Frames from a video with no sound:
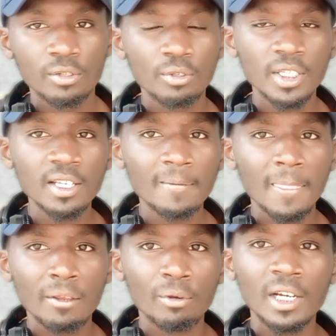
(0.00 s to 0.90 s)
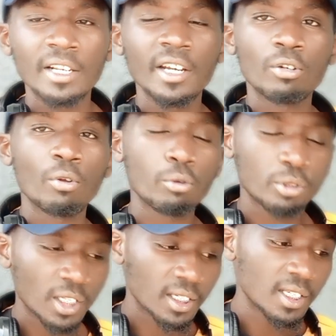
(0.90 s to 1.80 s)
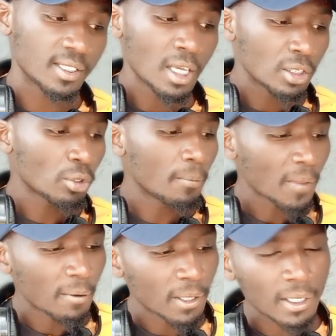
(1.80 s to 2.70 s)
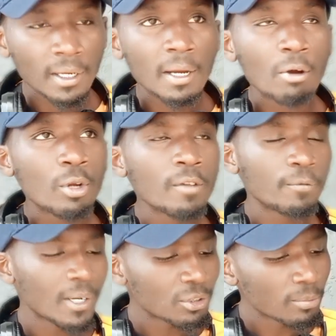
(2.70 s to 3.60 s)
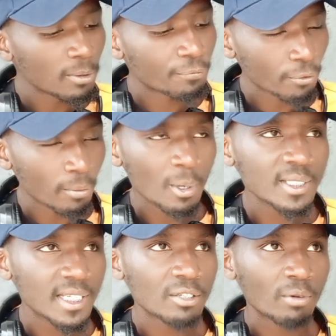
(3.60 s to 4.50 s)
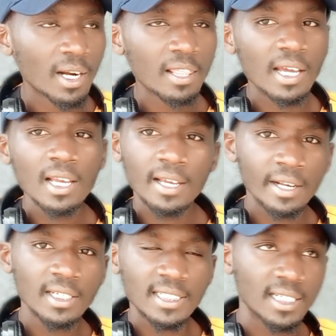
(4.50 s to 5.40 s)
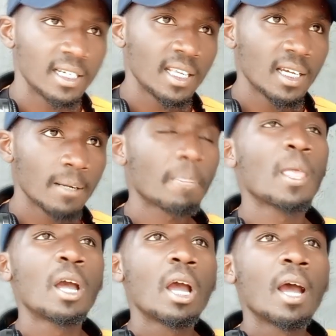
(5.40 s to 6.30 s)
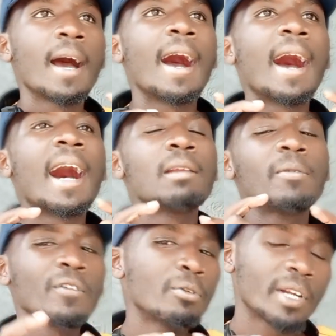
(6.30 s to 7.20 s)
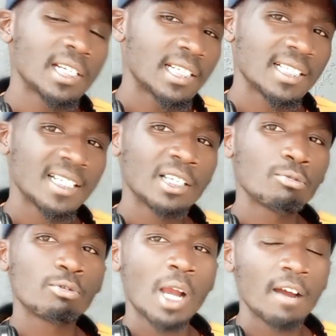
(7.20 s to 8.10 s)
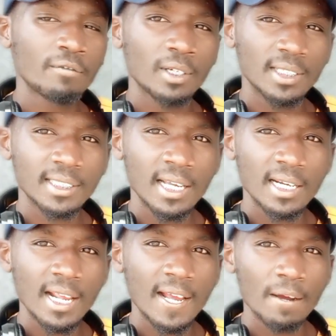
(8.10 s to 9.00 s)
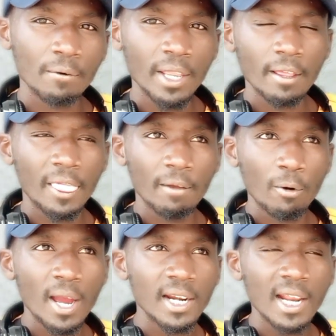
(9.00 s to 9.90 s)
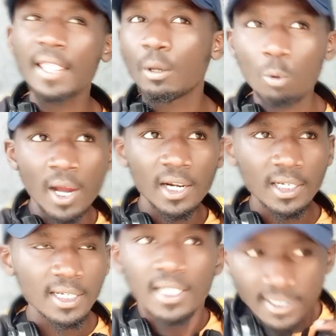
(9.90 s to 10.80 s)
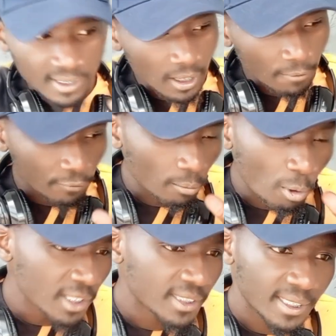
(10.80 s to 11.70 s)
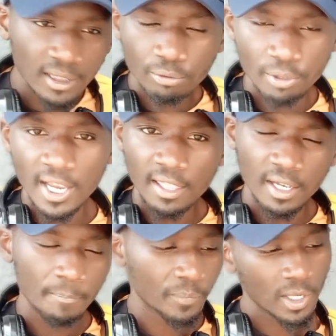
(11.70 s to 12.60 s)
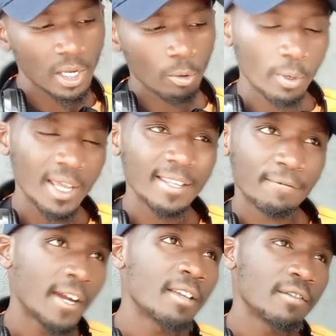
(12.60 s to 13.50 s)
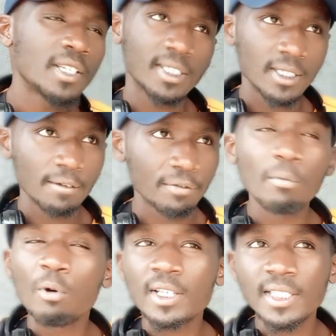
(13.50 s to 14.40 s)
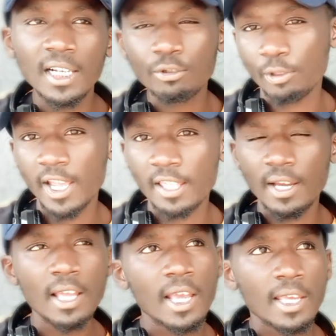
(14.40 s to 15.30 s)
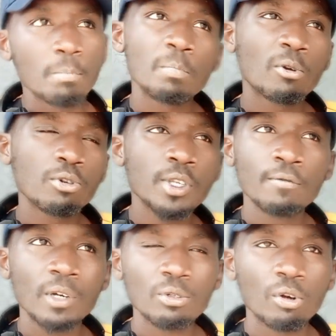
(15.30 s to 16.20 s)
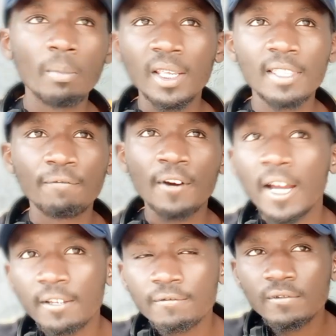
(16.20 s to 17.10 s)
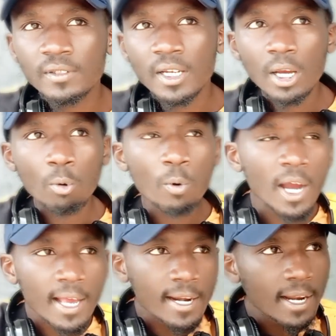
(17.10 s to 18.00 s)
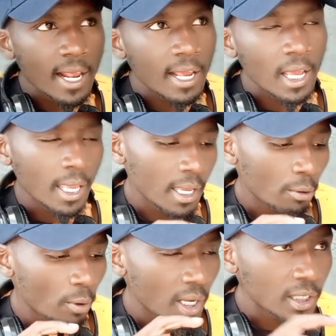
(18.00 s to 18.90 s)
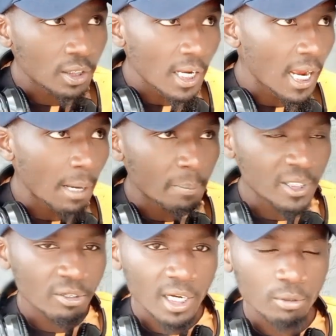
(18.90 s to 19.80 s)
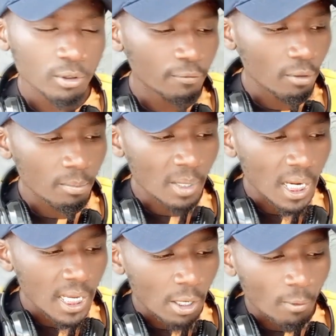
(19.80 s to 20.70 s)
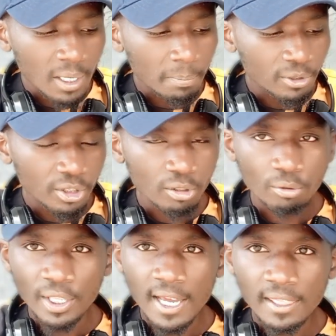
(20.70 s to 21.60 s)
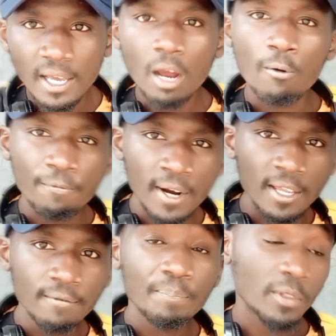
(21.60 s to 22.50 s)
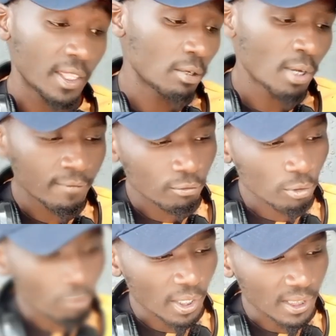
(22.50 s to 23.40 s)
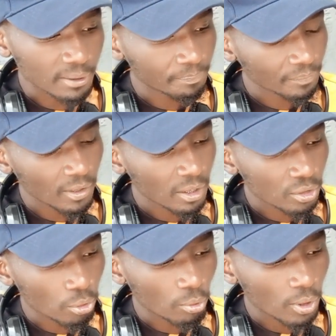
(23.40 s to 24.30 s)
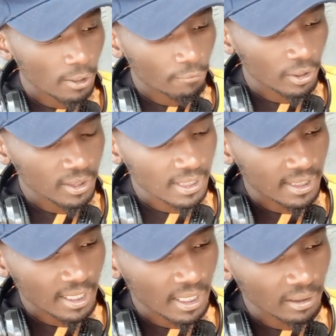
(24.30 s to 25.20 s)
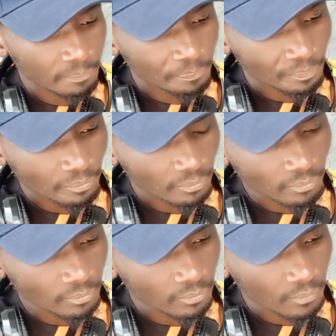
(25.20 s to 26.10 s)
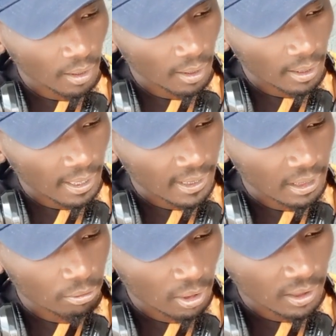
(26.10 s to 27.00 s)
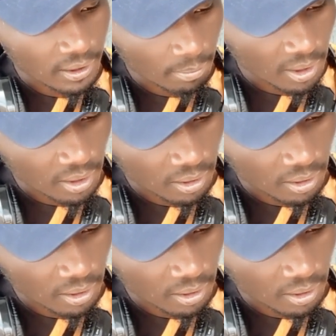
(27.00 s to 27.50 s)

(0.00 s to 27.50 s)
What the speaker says: You see, you can create all those techniques. So if you want to move from one scale to another, create a technique. And before you create a technique, you have to understand where the 1 and the 1 is from one scale to the other, where the 5 is from one scale to the other. Because if you want to combine the 5, 1, a particular notes from one position to the other of 5, then you have to know that. So for instance here, I can do like something.